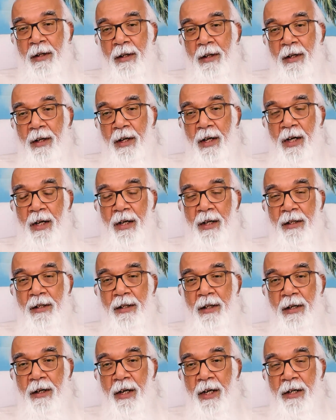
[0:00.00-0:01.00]
And
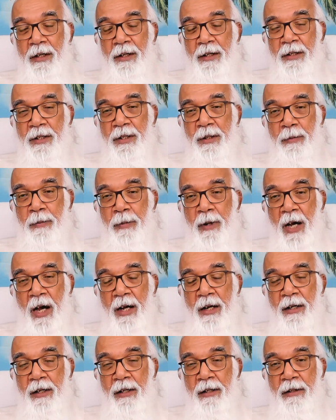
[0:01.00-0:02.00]
the greatest
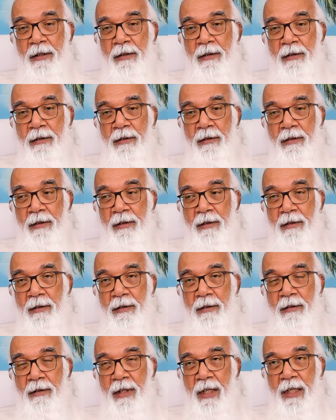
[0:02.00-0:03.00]
barrier
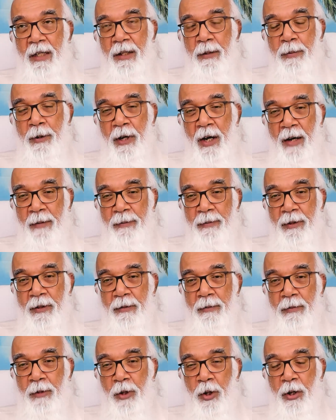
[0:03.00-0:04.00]
in the
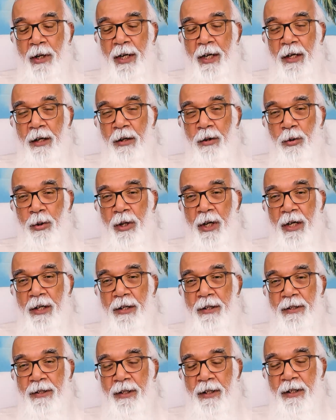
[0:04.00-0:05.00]
problem or
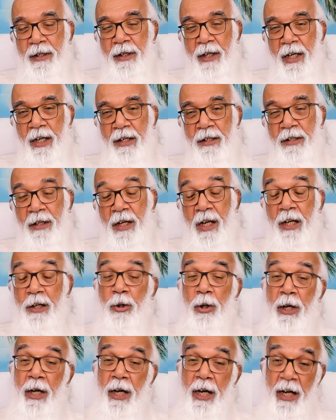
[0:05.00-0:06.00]
ignorance in the intellect
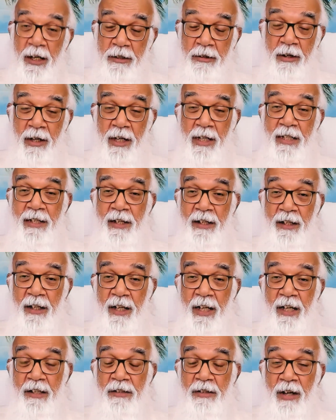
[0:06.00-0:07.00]
or hindrance in
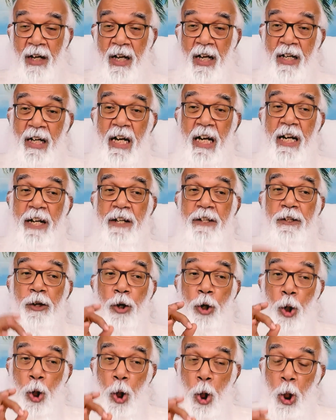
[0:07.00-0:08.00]
the intellect is
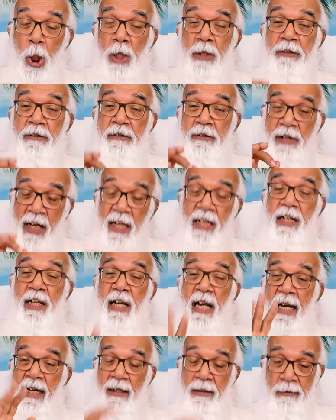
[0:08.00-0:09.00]

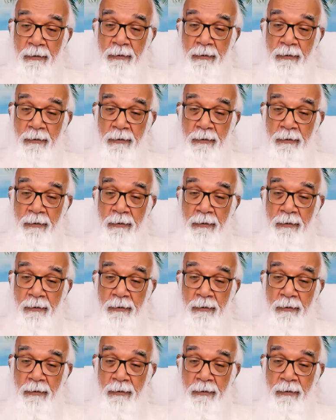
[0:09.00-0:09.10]
non-thinking.